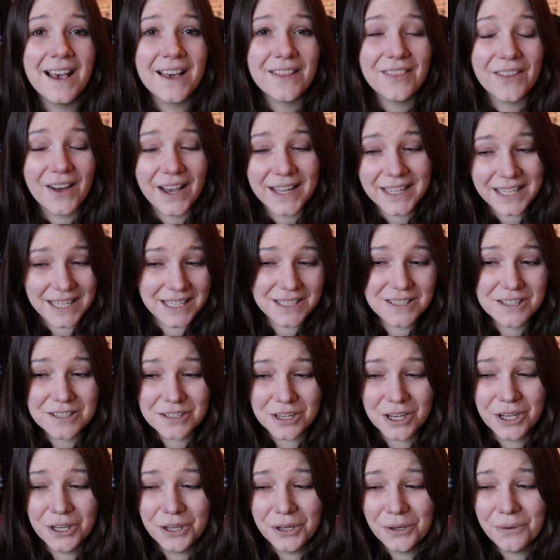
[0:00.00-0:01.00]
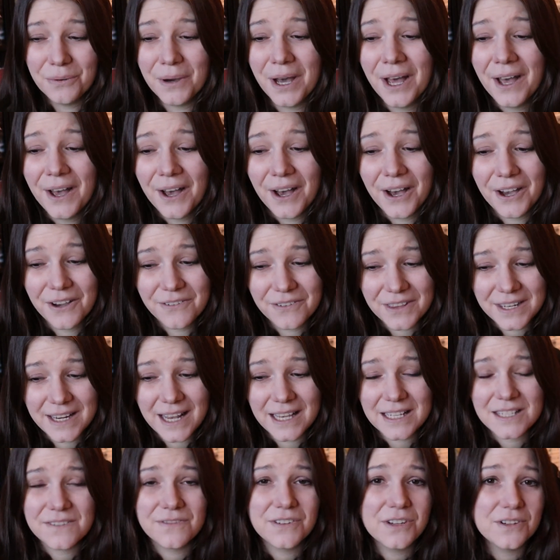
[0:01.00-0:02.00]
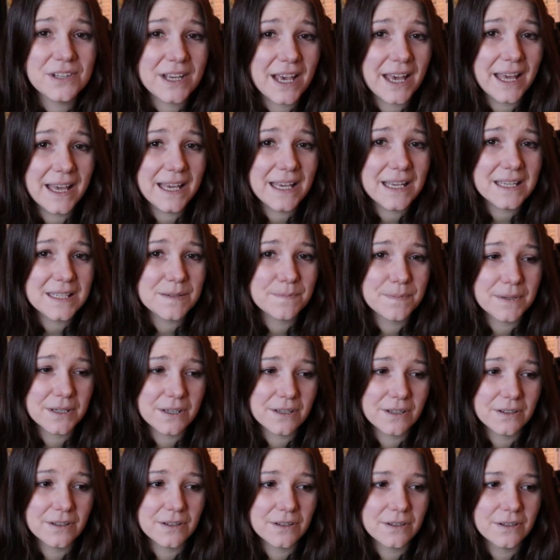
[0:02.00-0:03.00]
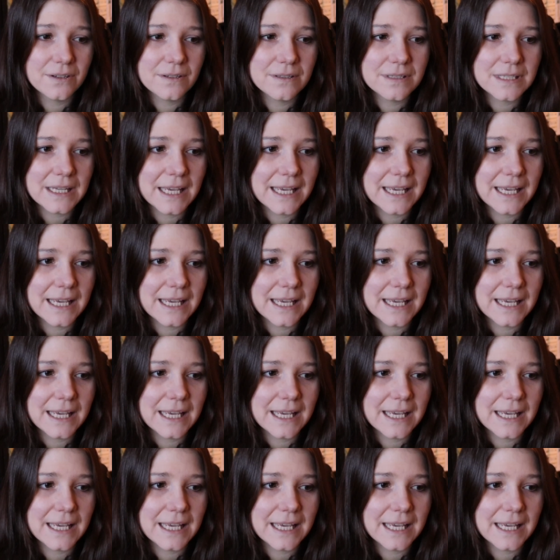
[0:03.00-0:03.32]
I need to do over the next few days because